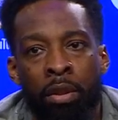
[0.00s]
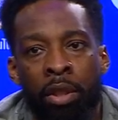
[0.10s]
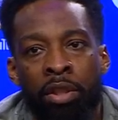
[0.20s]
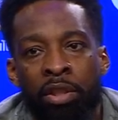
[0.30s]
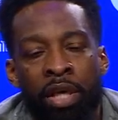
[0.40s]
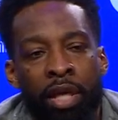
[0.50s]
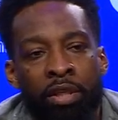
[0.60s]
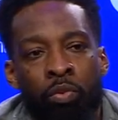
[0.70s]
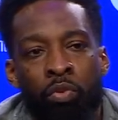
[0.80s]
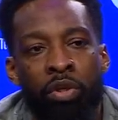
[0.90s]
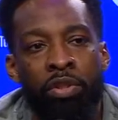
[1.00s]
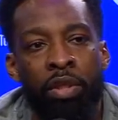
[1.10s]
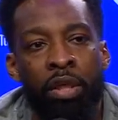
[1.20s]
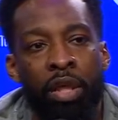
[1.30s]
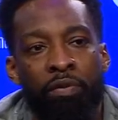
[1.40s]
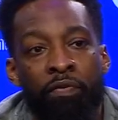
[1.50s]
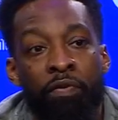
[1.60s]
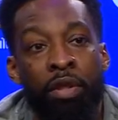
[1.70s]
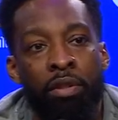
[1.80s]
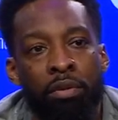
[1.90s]
he just has some words in there that
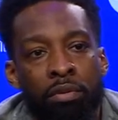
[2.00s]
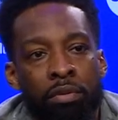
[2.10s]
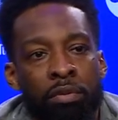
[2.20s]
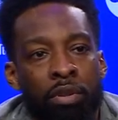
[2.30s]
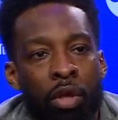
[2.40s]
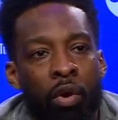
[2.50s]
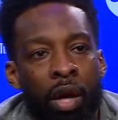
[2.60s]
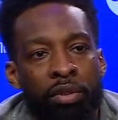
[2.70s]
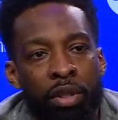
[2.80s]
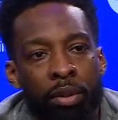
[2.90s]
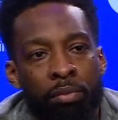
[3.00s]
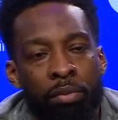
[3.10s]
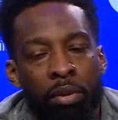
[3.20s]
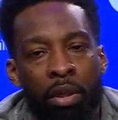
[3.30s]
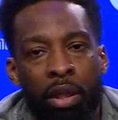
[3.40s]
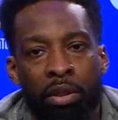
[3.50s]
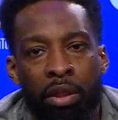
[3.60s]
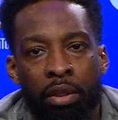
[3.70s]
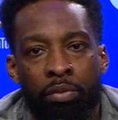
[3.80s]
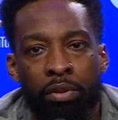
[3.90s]
fit, you know, our team and I
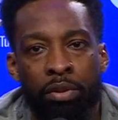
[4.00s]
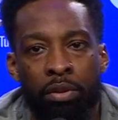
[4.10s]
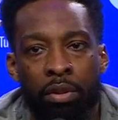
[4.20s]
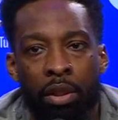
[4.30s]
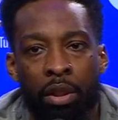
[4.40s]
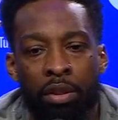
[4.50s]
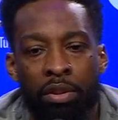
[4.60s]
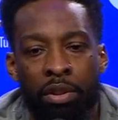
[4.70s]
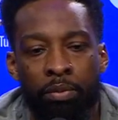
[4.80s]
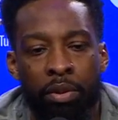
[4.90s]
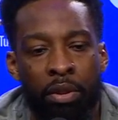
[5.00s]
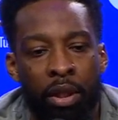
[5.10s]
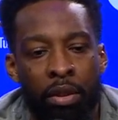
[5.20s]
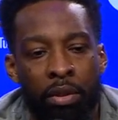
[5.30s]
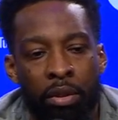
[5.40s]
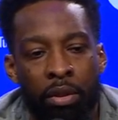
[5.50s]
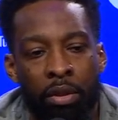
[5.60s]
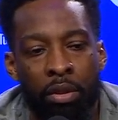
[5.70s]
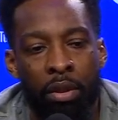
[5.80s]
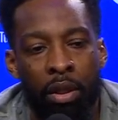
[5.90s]
think it was uh, something that
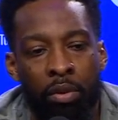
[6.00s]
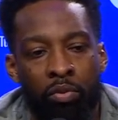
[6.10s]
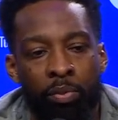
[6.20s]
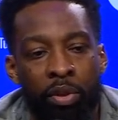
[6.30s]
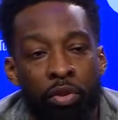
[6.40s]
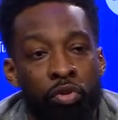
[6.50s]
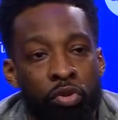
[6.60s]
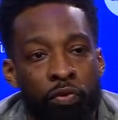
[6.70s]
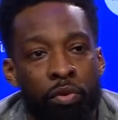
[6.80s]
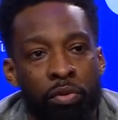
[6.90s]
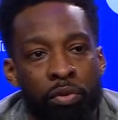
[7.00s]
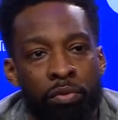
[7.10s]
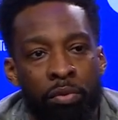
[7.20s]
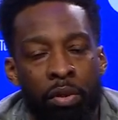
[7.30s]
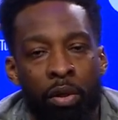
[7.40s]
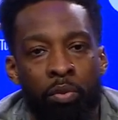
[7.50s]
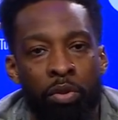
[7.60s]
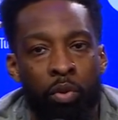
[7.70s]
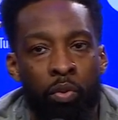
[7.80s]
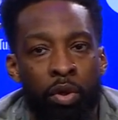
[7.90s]
uh, would be useful uh,
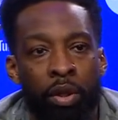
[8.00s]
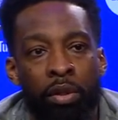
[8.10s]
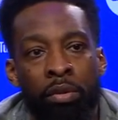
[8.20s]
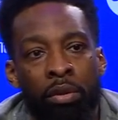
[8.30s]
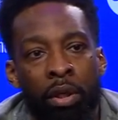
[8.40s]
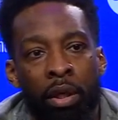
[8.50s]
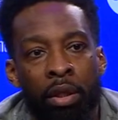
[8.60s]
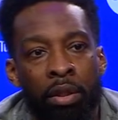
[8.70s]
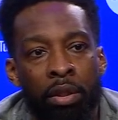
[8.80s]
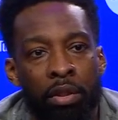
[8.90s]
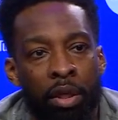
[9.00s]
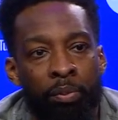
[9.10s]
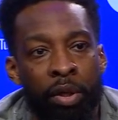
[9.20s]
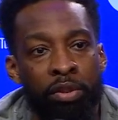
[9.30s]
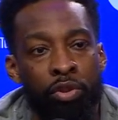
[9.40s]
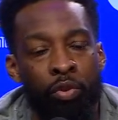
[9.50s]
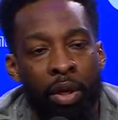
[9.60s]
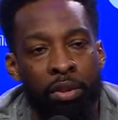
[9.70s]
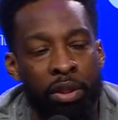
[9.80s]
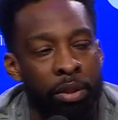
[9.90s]
with the wording in the comparison to
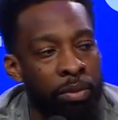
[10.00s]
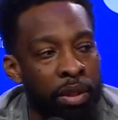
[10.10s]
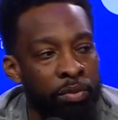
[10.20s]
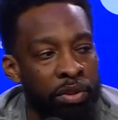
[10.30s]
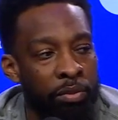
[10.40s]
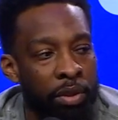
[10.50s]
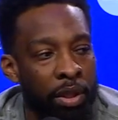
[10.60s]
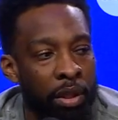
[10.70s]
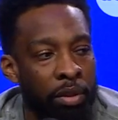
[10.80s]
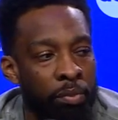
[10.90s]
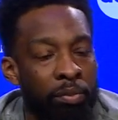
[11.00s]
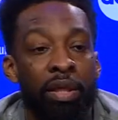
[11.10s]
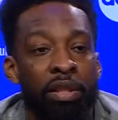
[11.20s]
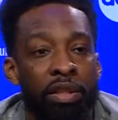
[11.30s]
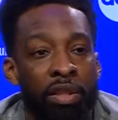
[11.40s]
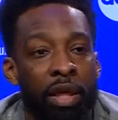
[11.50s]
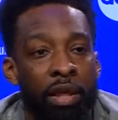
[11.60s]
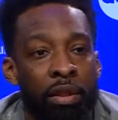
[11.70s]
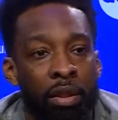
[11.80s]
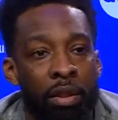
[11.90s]
our team, and it was something that me and
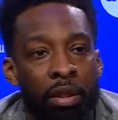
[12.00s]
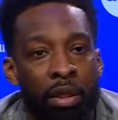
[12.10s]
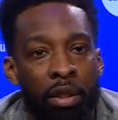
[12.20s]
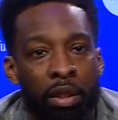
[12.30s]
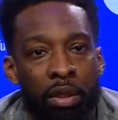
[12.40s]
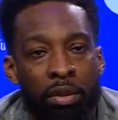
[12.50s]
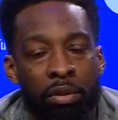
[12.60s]
DJ, uh,